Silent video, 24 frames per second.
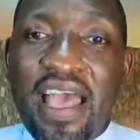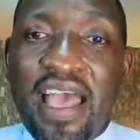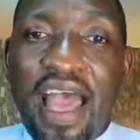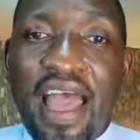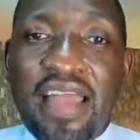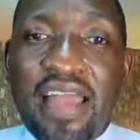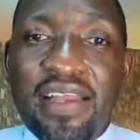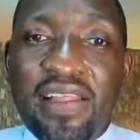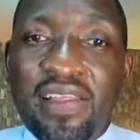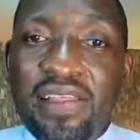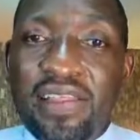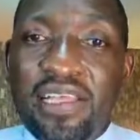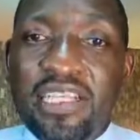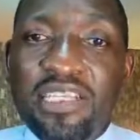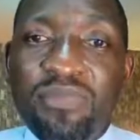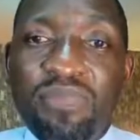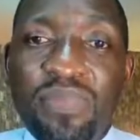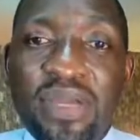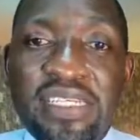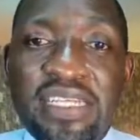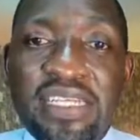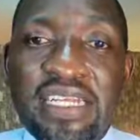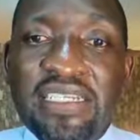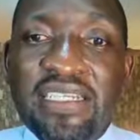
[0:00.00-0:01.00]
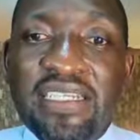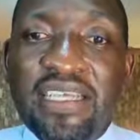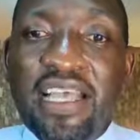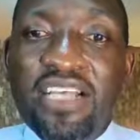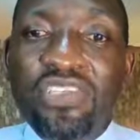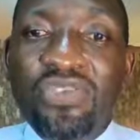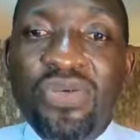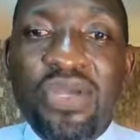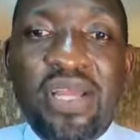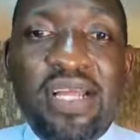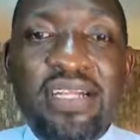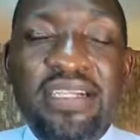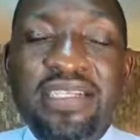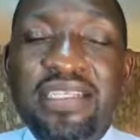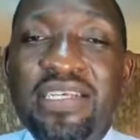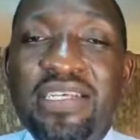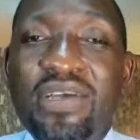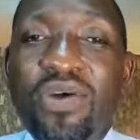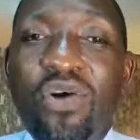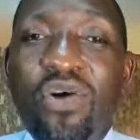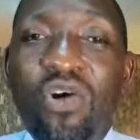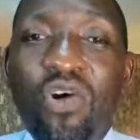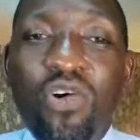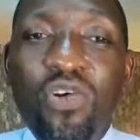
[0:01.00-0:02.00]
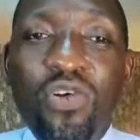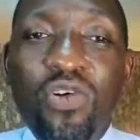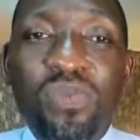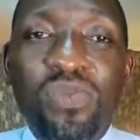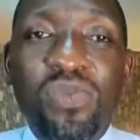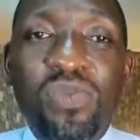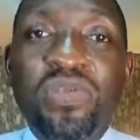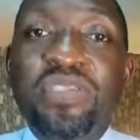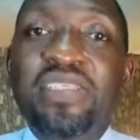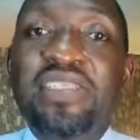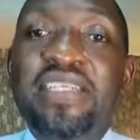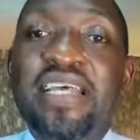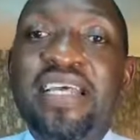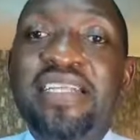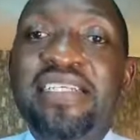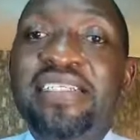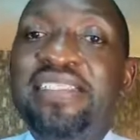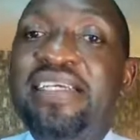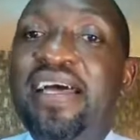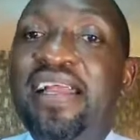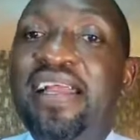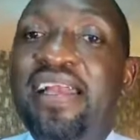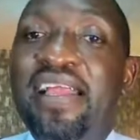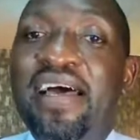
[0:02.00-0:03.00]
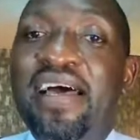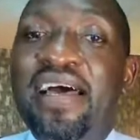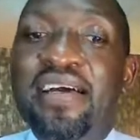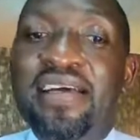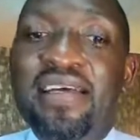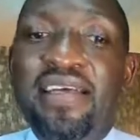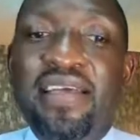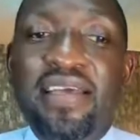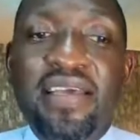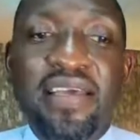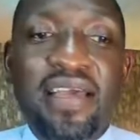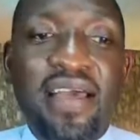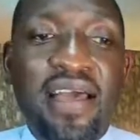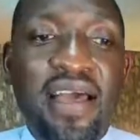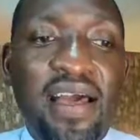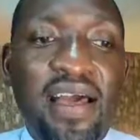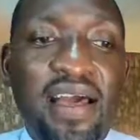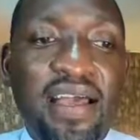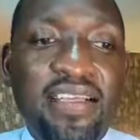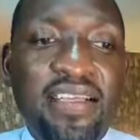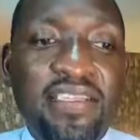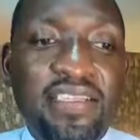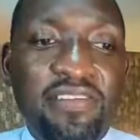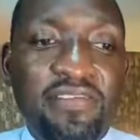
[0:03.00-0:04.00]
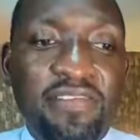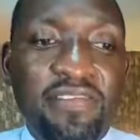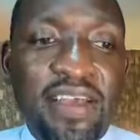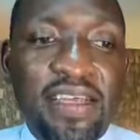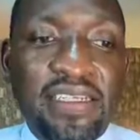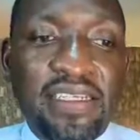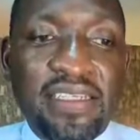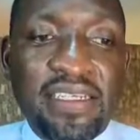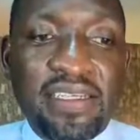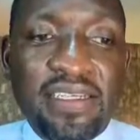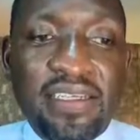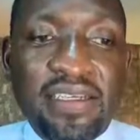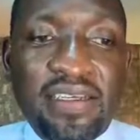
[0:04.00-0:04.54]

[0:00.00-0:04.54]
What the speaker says: And in this patient's case, you can see almost the entire lung is affected.